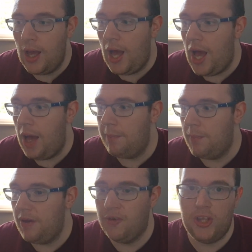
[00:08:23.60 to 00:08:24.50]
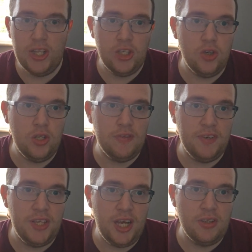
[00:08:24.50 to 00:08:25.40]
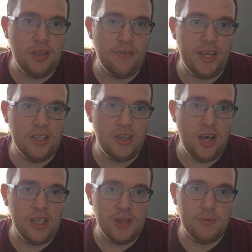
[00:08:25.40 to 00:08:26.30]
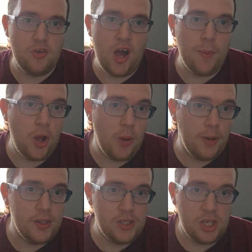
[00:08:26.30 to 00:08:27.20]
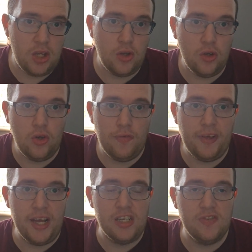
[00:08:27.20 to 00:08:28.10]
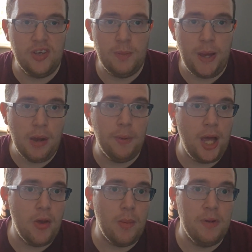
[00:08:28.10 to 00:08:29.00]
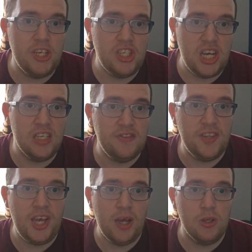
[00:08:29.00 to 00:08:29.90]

If you did enjoy this video, don't forget to like, subscribe, comment, turn on your notifications via the bell below, and please share this video.